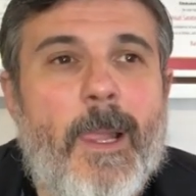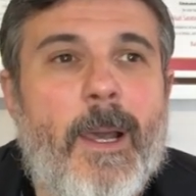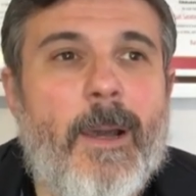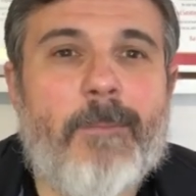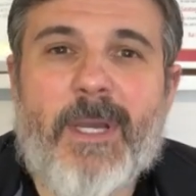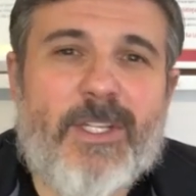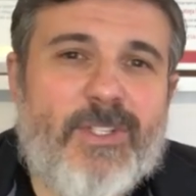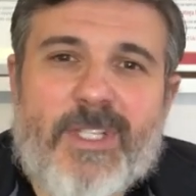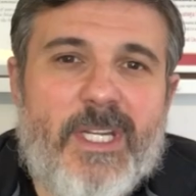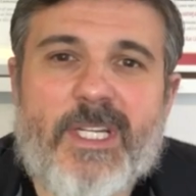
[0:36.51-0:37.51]
I
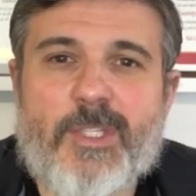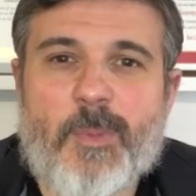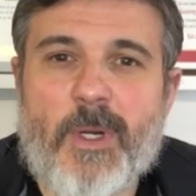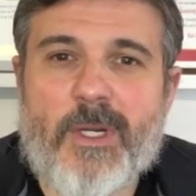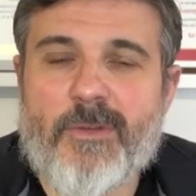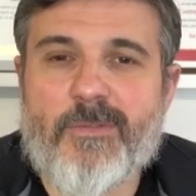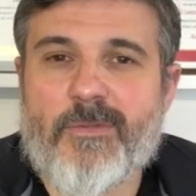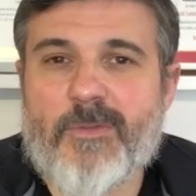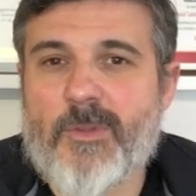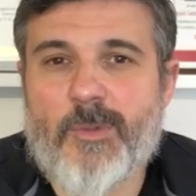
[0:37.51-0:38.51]
just did it as part of
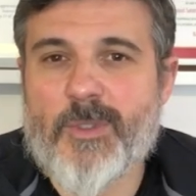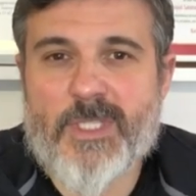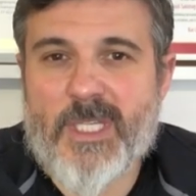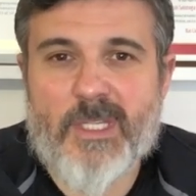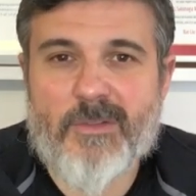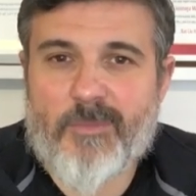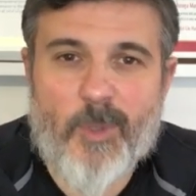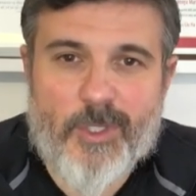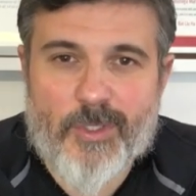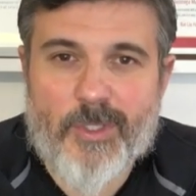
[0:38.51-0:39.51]
the routine of
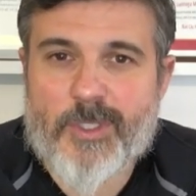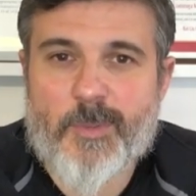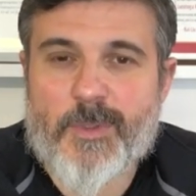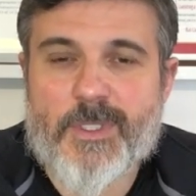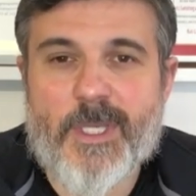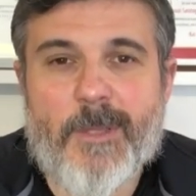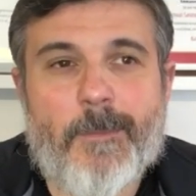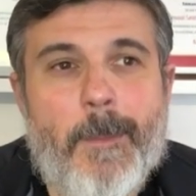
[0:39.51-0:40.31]
martial arts per se.